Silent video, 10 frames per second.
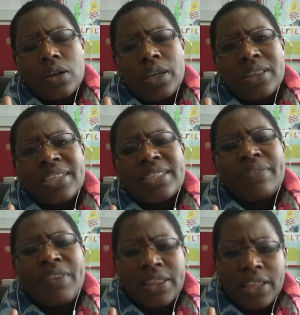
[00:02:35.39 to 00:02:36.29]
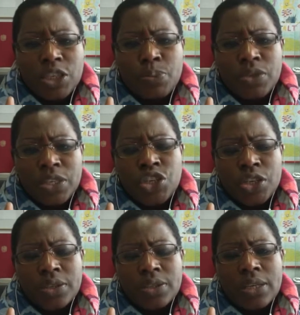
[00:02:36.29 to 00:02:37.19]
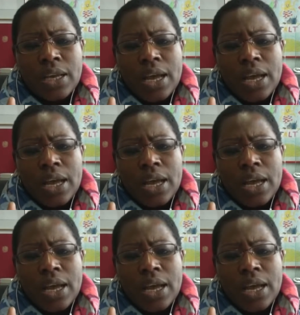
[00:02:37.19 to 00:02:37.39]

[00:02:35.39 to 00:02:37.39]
in disadvantaged positions,